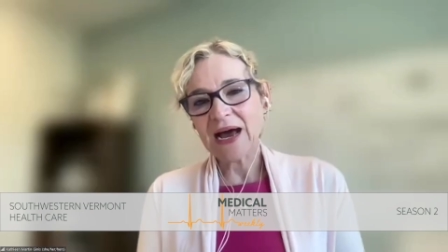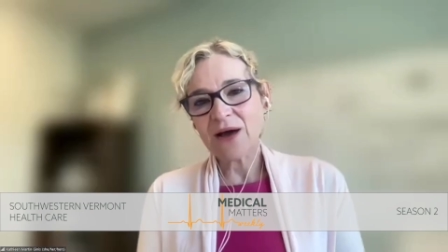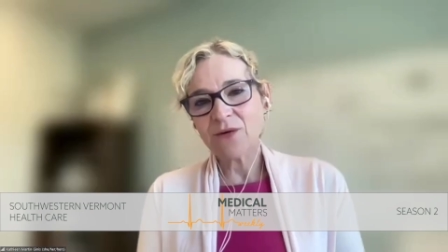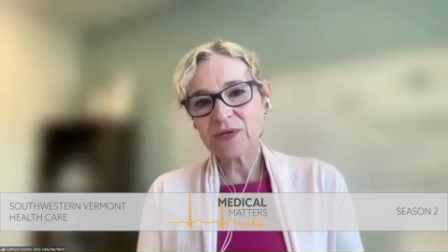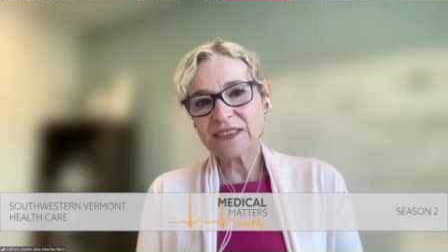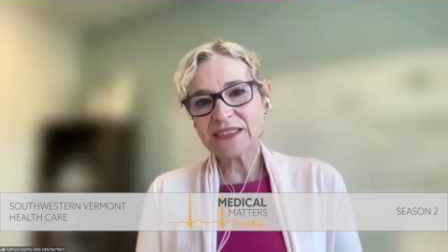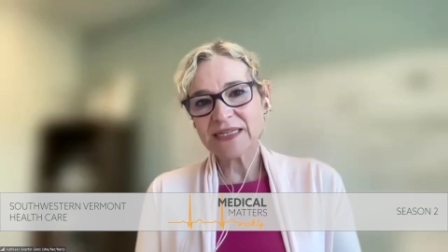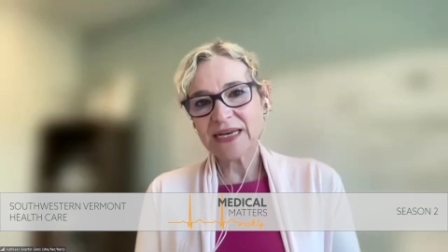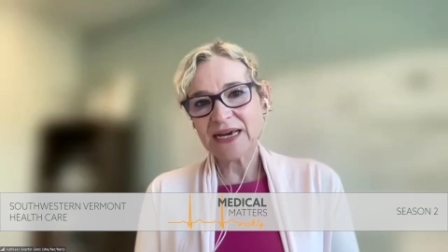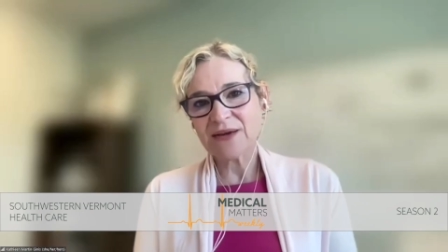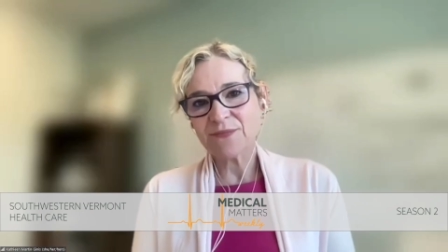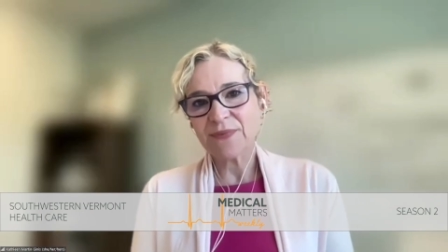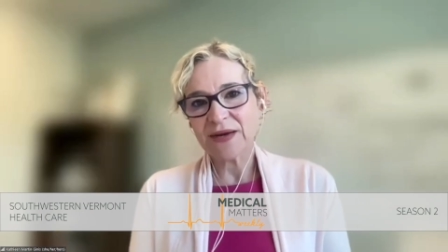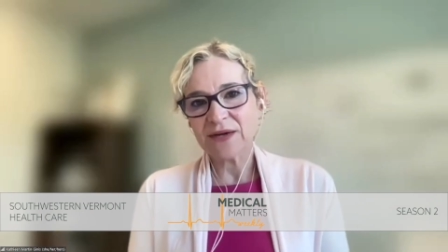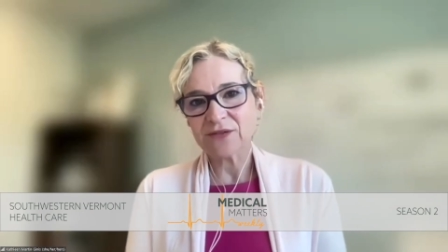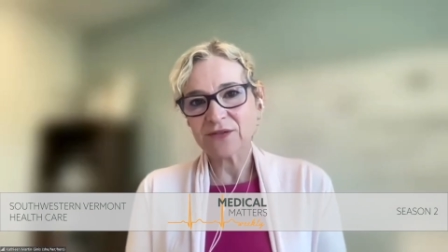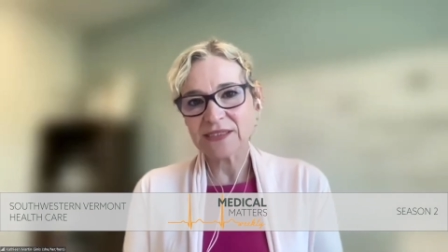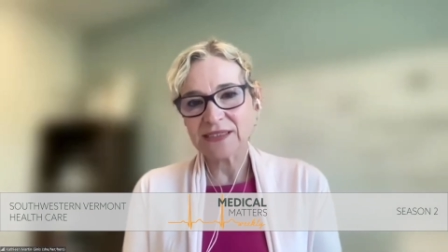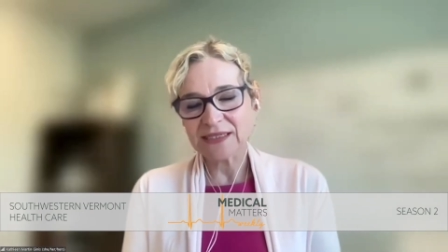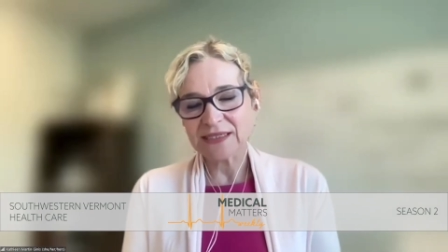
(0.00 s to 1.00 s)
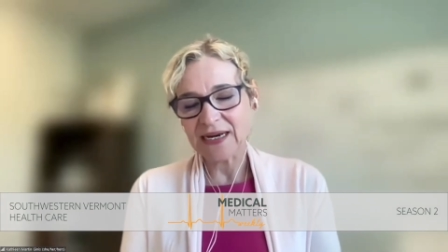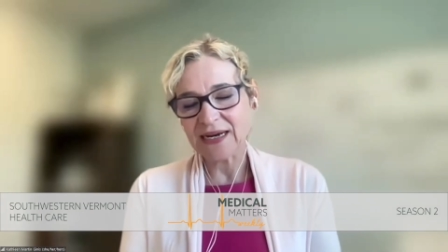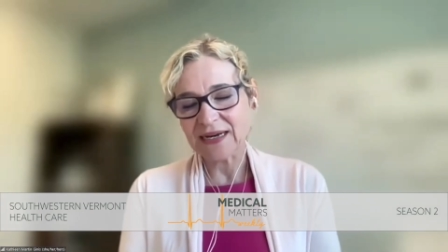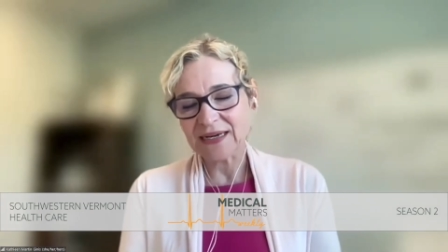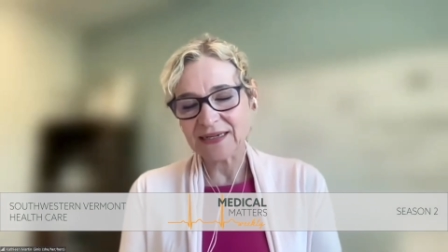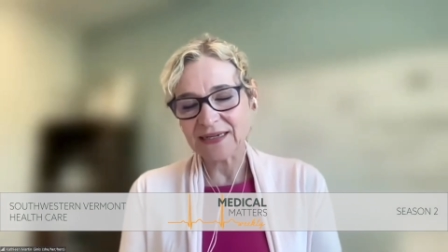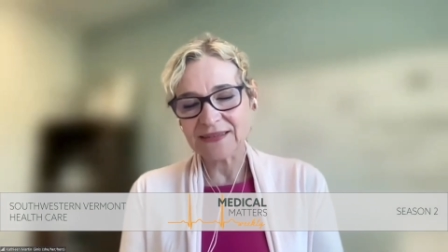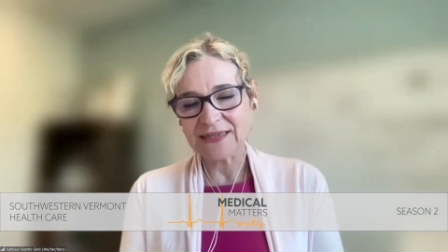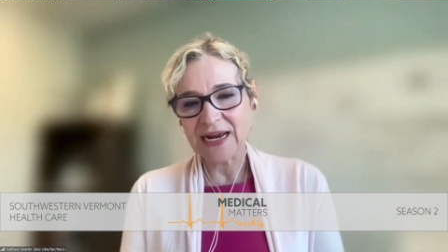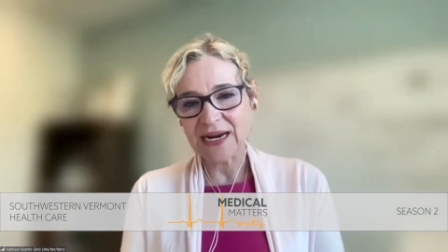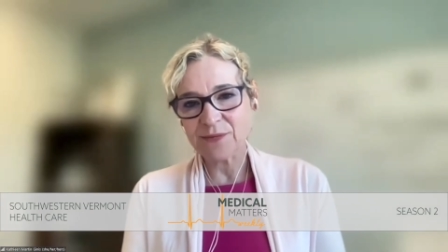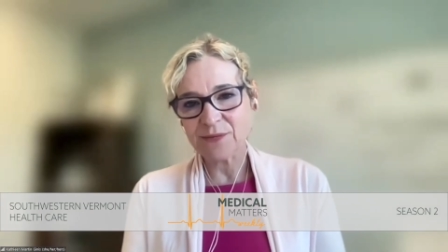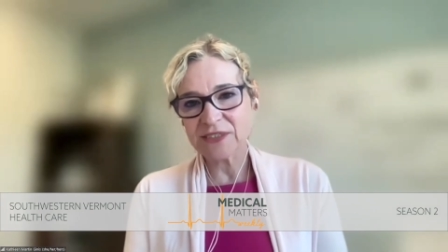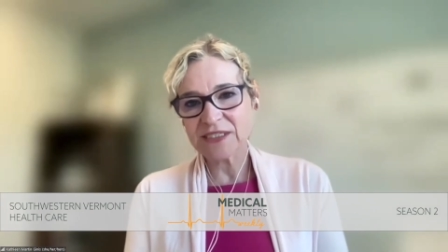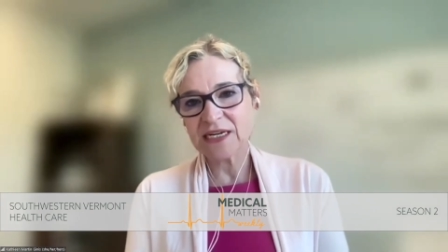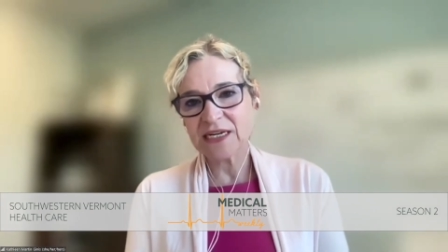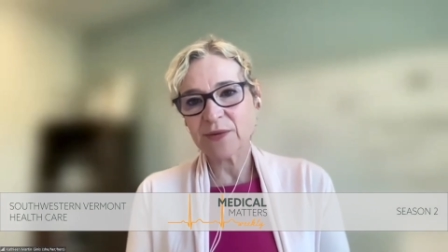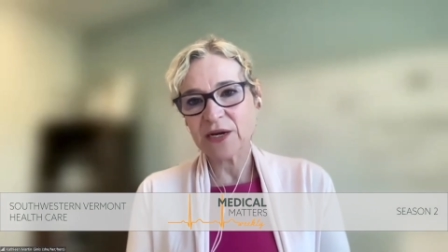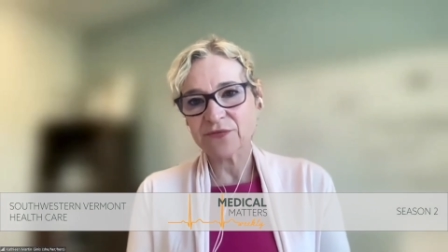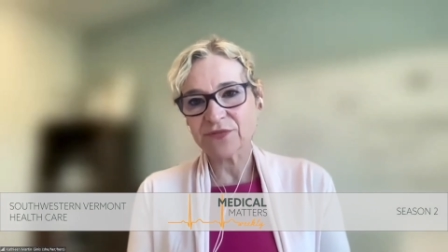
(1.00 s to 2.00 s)
yeah, I would say about uh,
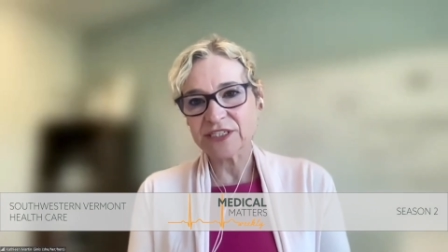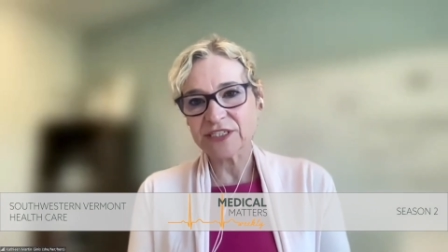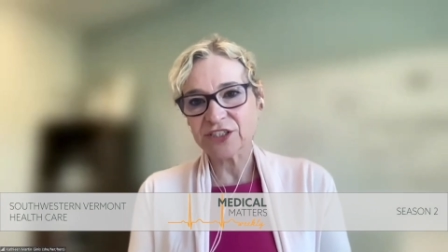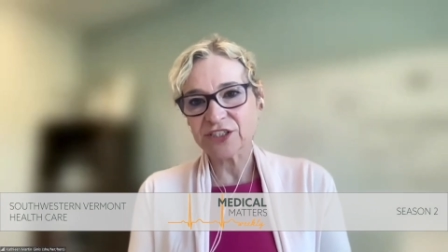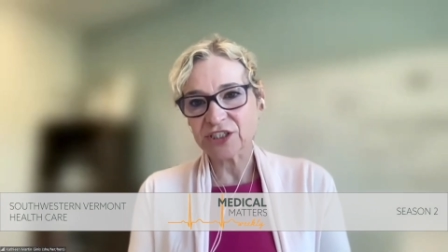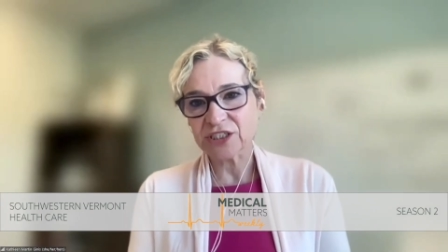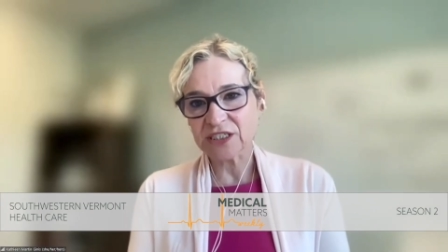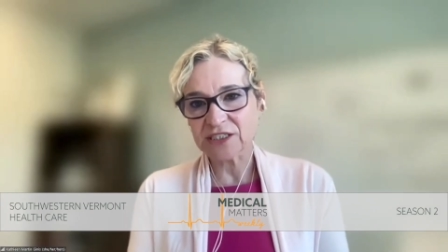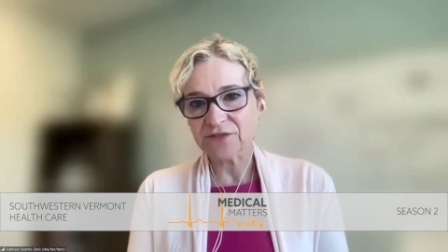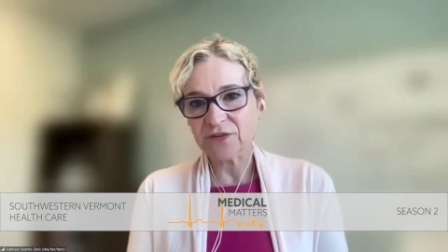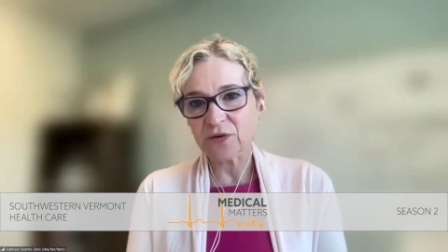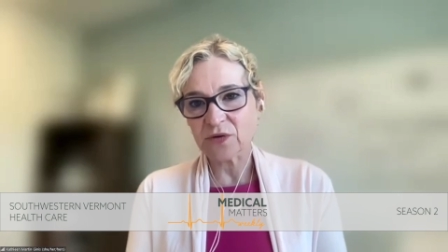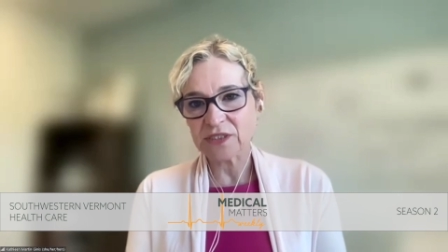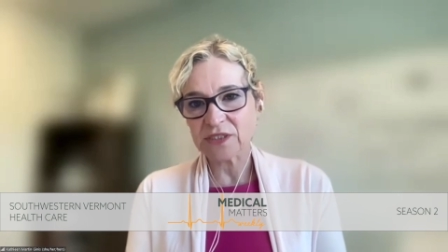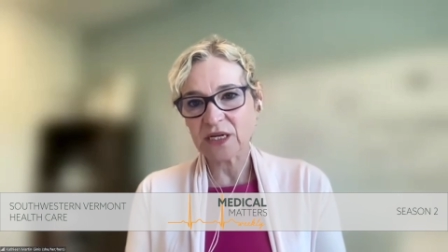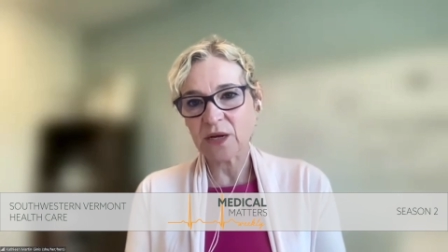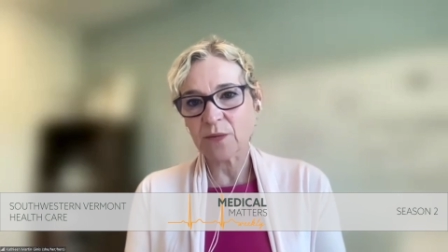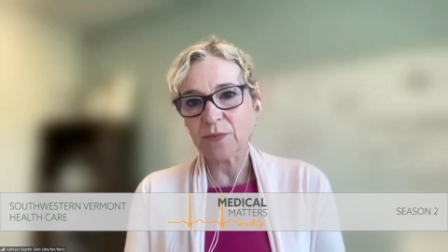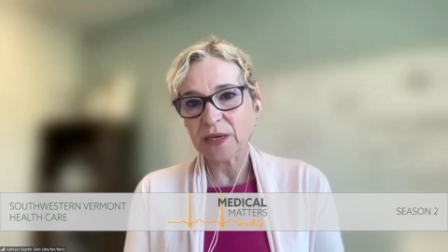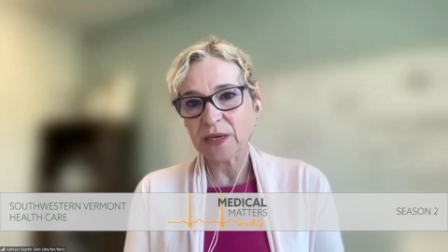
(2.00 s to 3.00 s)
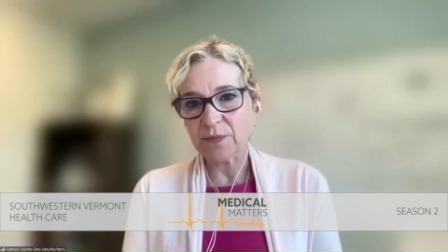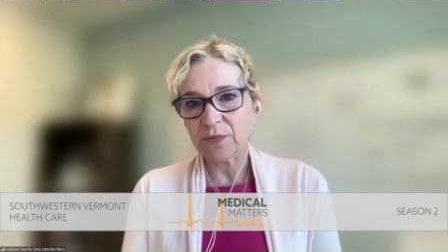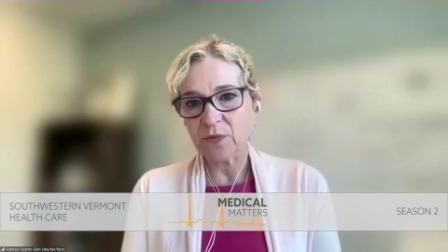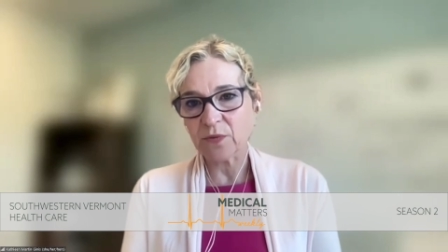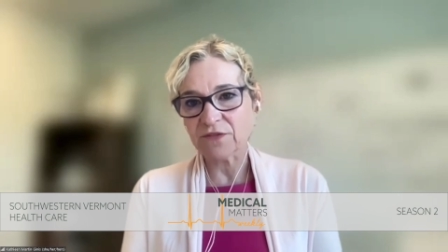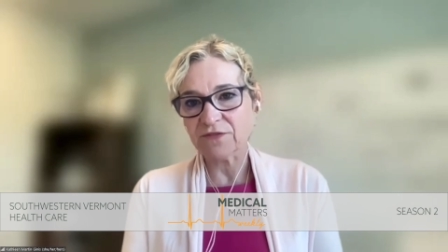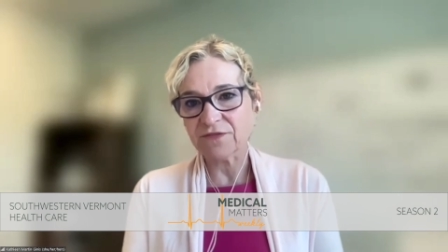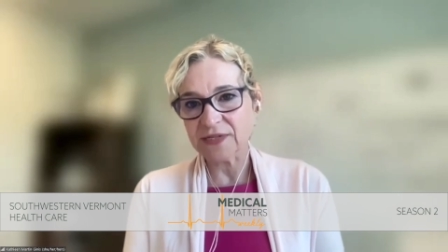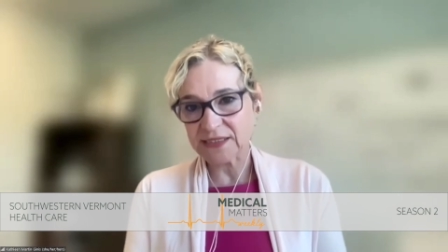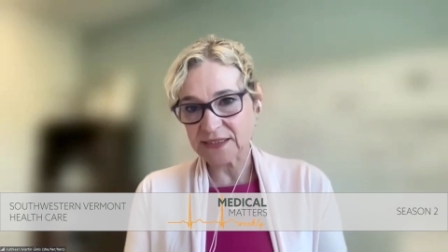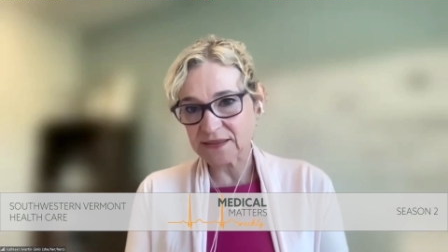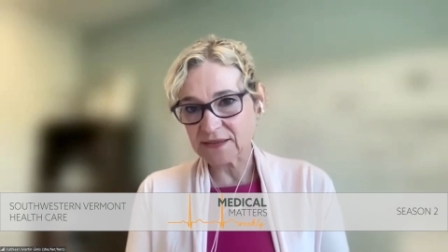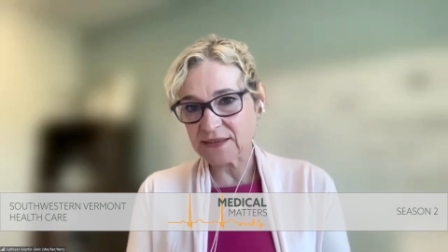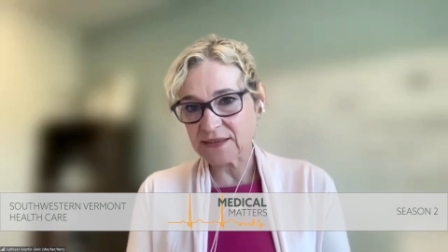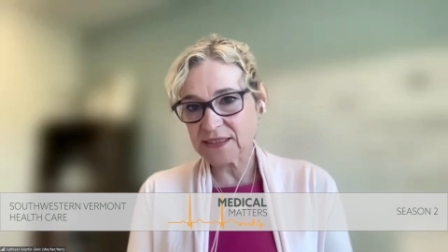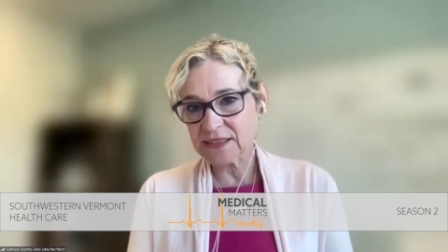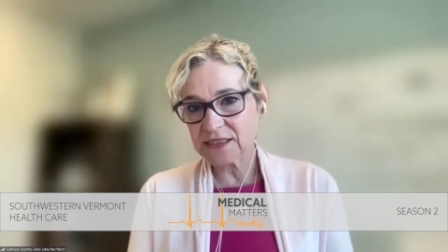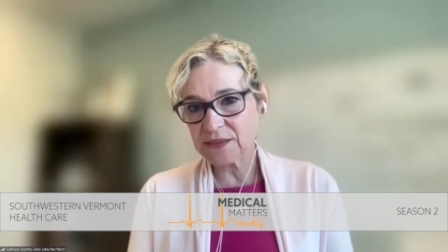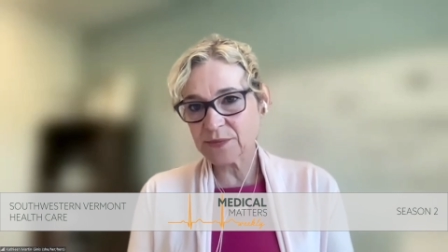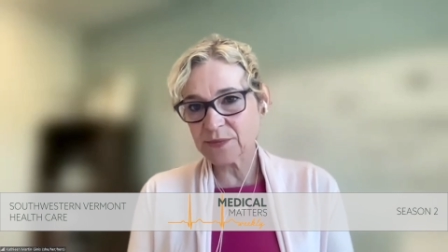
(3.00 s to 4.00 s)
90% of my research is focused on people with
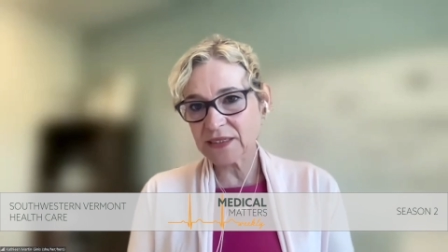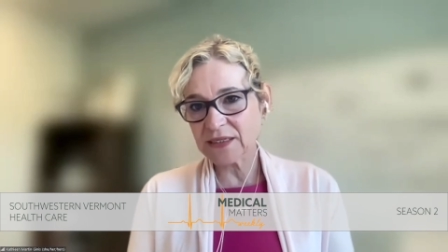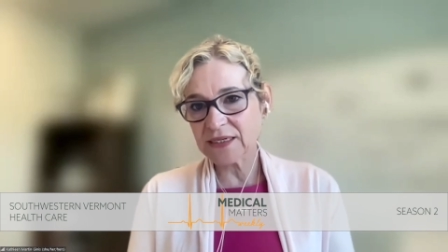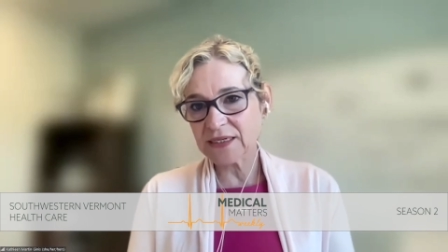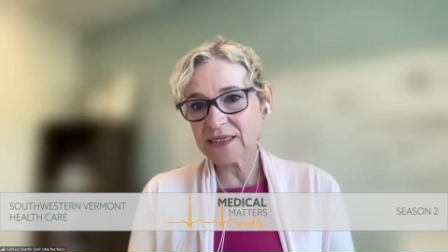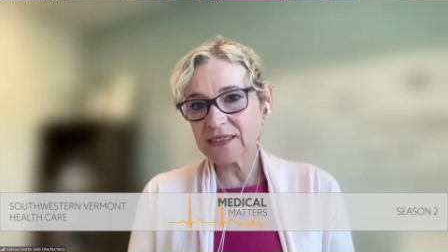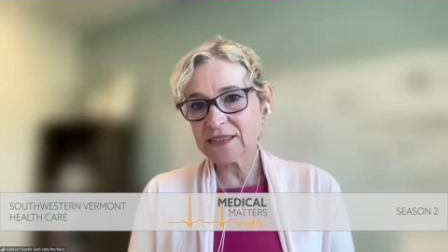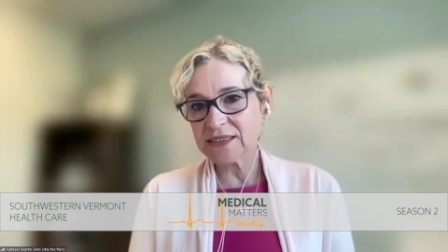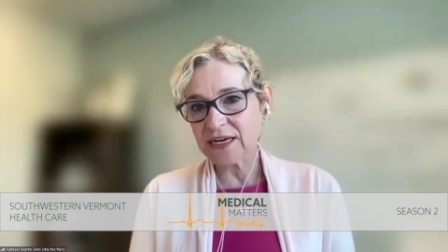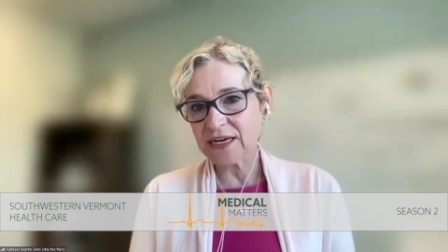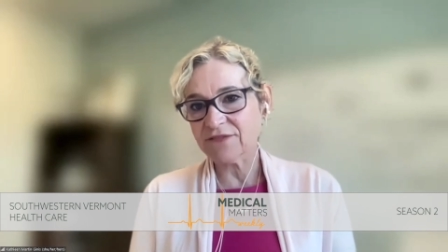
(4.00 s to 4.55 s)
physical disabilities.